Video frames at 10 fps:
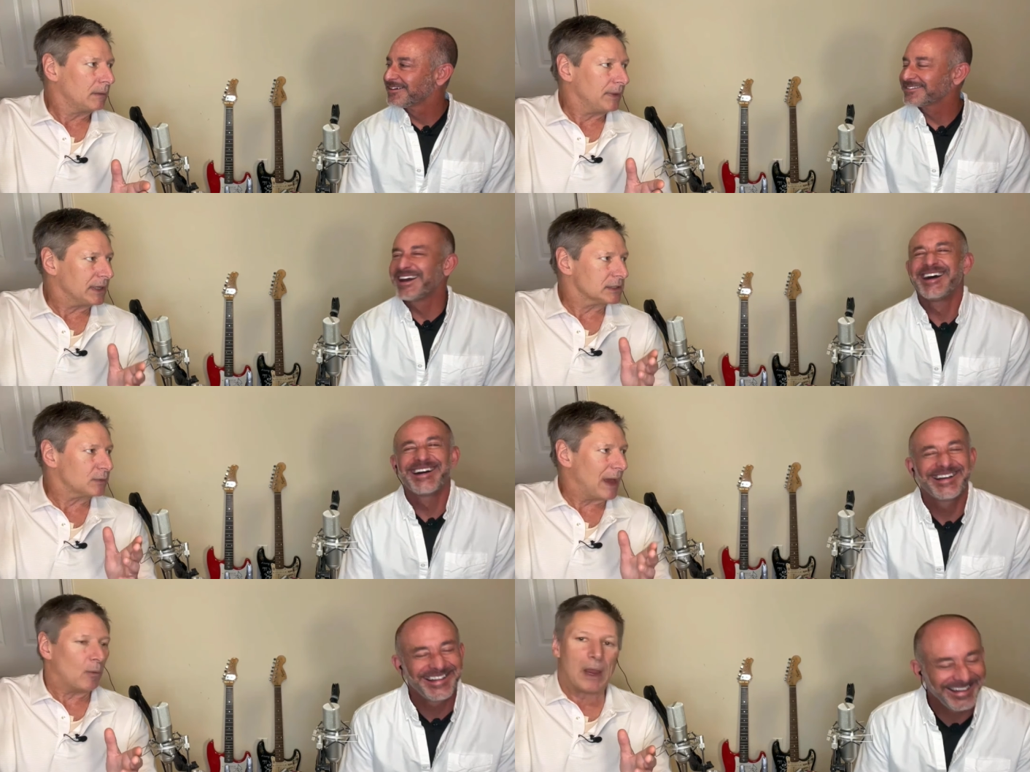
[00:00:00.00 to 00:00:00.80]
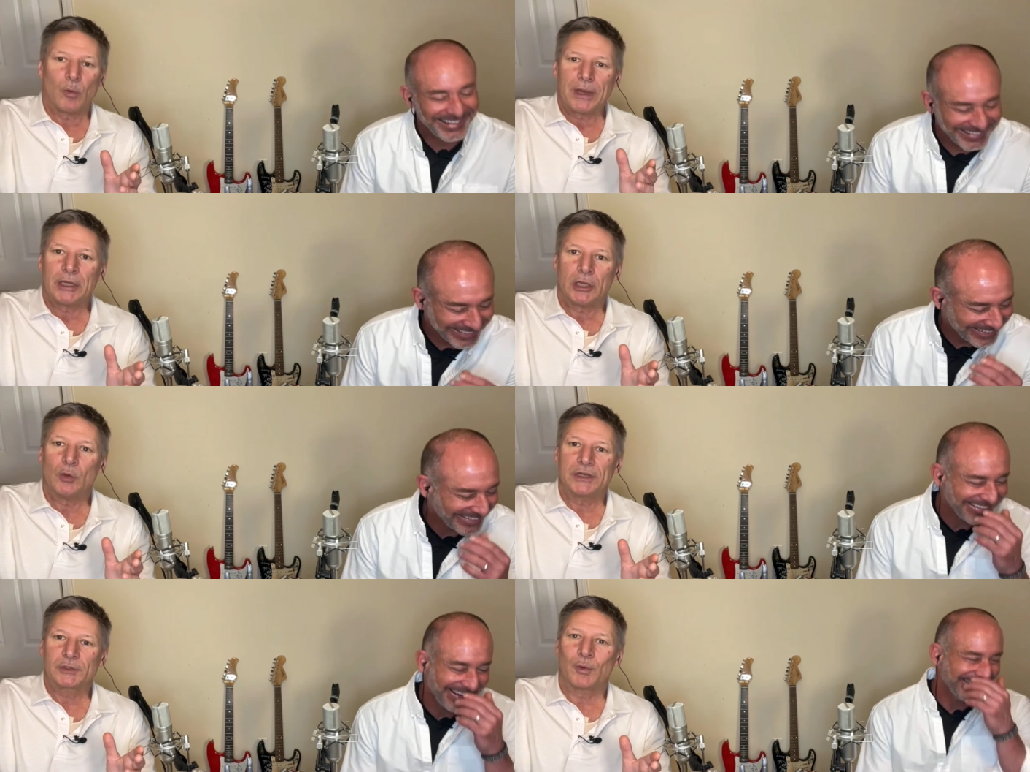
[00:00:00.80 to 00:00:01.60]
Speaker 1: Because that way we
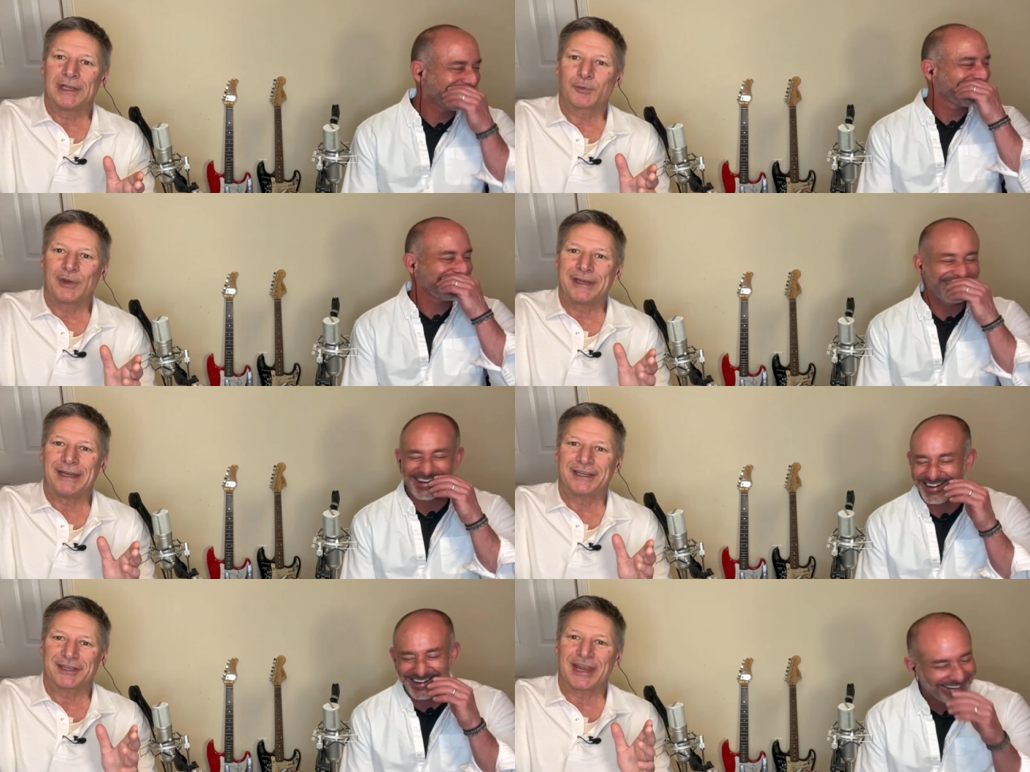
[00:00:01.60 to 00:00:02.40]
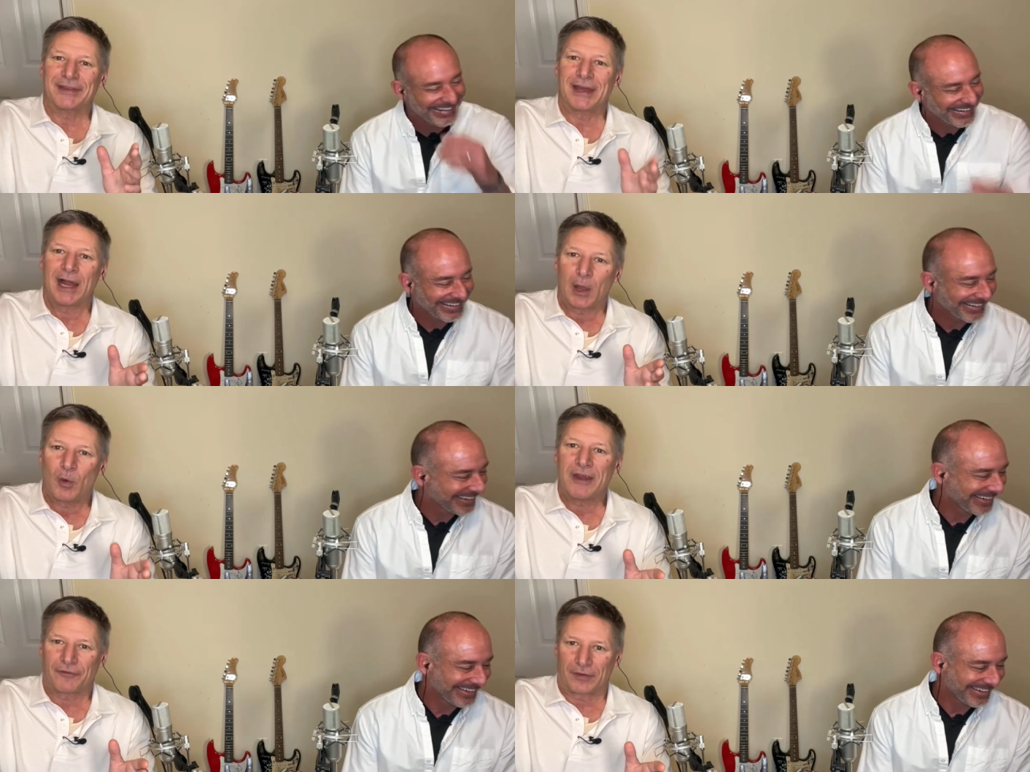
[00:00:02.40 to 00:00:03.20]
knew which ones we needed to stay the hell
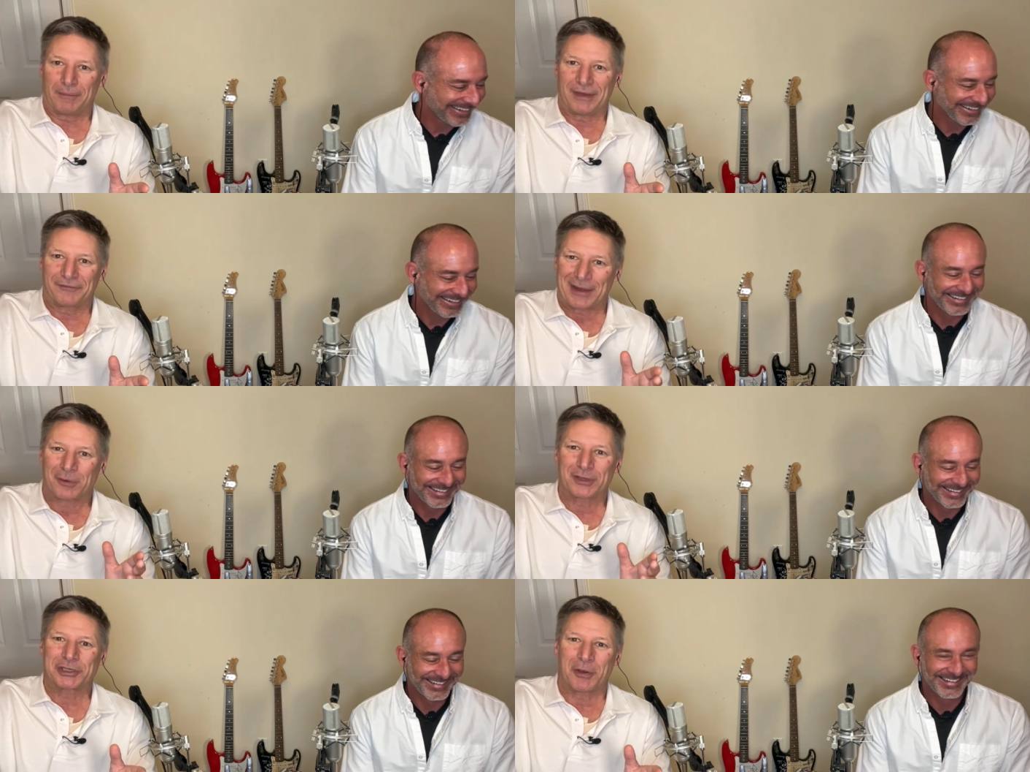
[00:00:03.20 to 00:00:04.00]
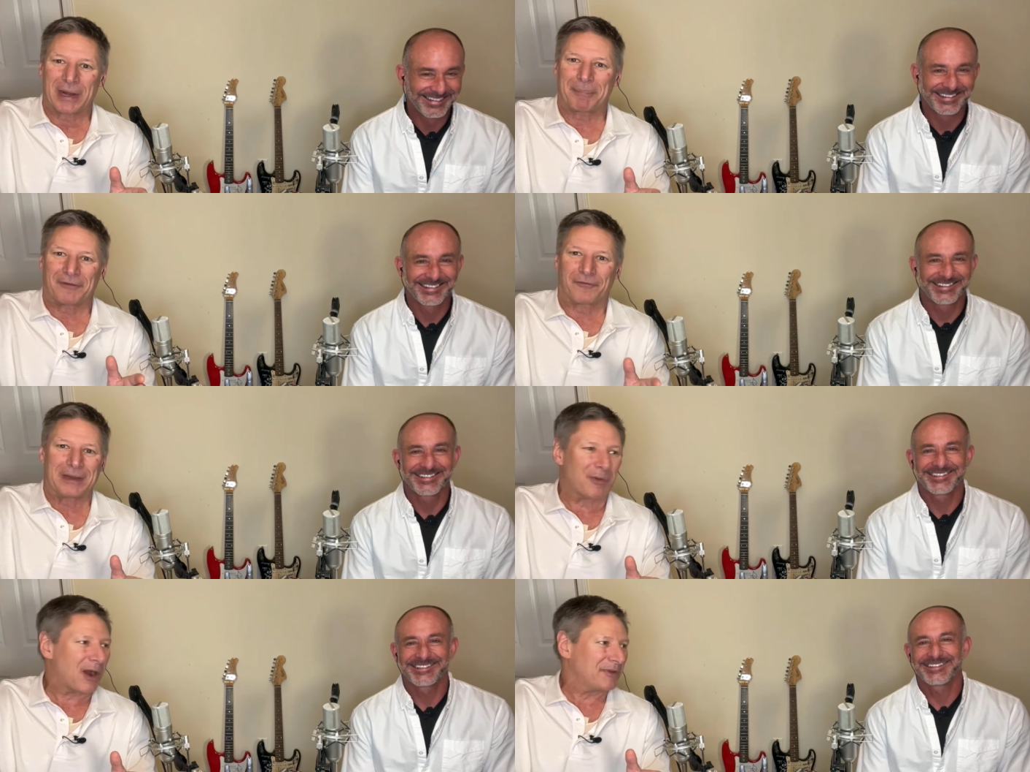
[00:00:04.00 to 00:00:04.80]
away from. If they weren't showing up at a
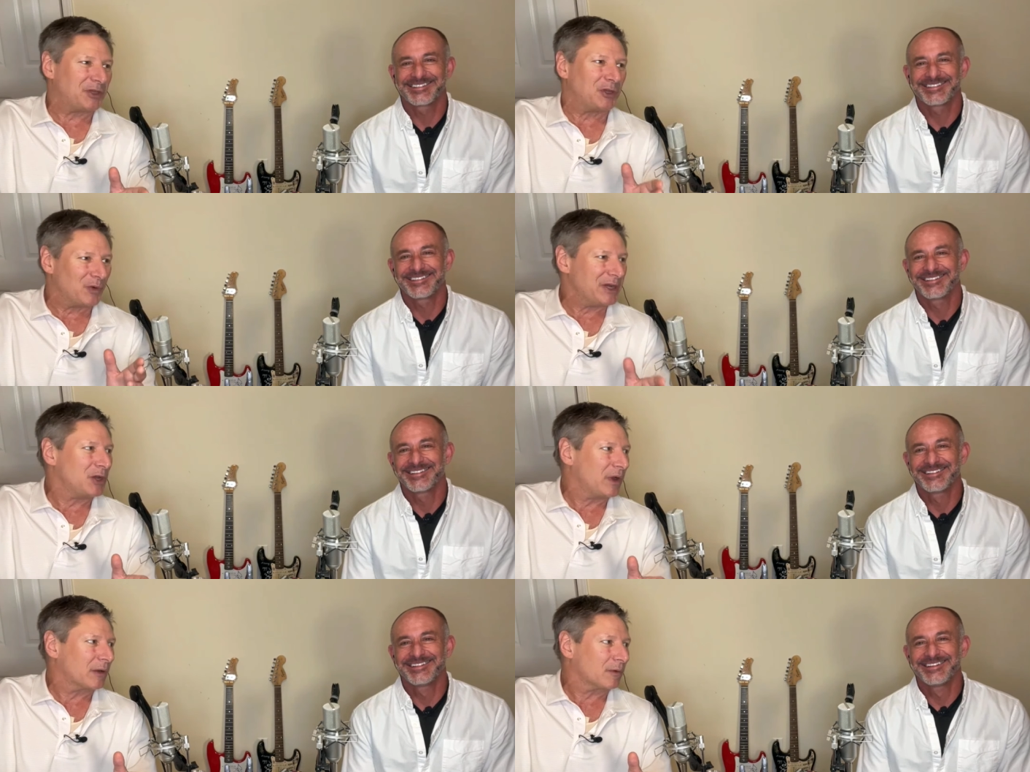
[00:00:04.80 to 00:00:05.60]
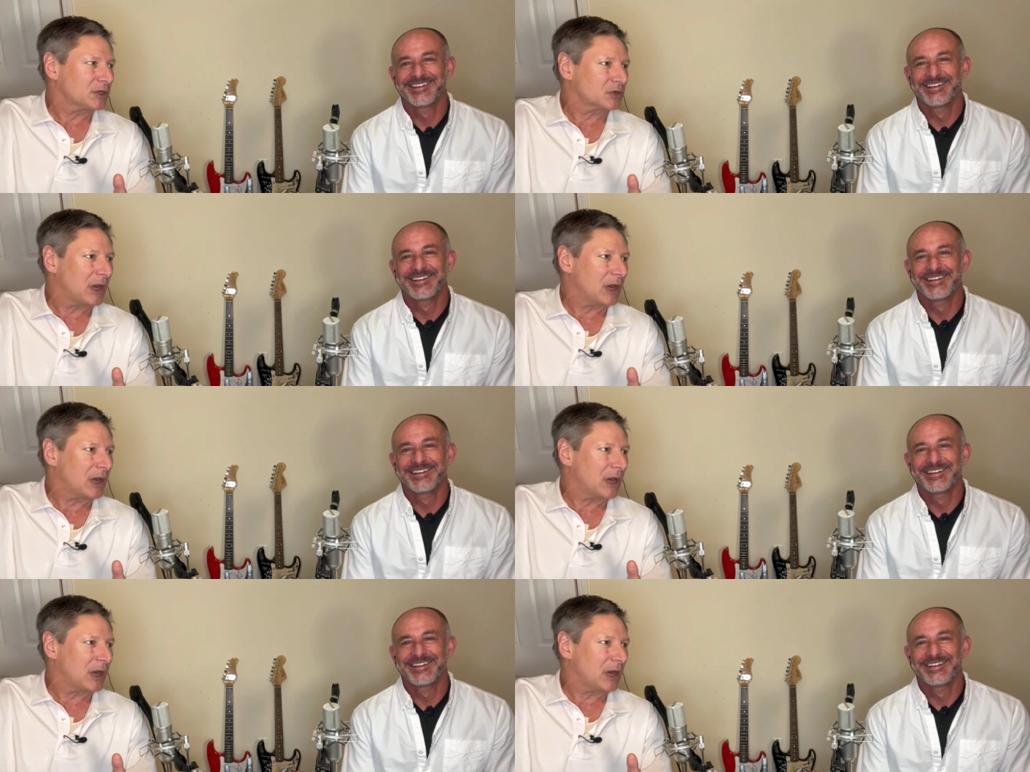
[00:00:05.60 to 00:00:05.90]
free barbecue, we knew we were in